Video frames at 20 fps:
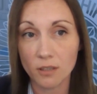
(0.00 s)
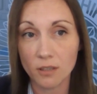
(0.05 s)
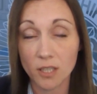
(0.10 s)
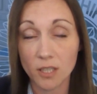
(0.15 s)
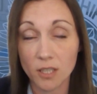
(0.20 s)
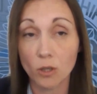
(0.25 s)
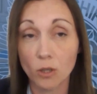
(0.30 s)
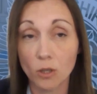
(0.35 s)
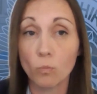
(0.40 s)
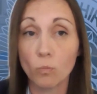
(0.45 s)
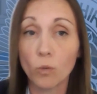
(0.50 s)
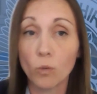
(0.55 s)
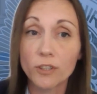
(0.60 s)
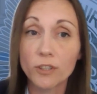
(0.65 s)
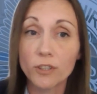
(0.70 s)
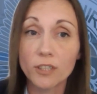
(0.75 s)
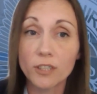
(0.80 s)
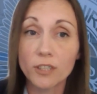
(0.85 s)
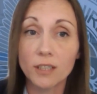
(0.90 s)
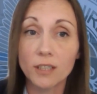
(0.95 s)
is it
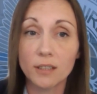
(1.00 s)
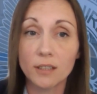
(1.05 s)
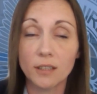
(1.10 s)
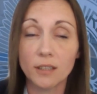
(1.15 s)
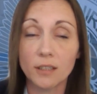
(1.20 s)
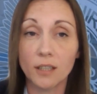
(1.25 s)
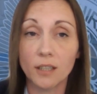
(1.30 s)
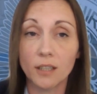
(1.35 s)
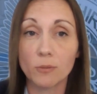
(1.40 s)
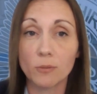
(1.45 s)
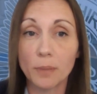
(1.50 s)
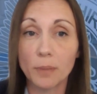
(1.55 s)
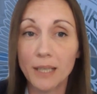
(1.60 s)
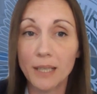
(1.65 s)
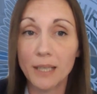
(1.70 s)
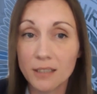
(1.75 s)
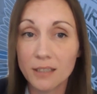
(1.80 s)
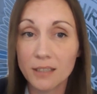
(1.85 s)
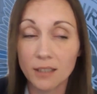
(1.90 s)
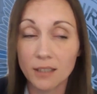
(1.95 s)
unwanted and
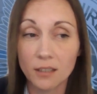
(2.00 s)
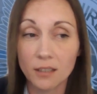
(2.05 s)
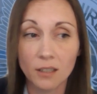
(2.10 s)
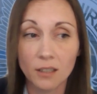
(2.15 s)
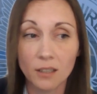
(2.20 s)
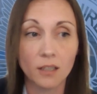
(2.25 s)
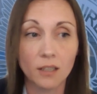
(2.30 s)
repeated?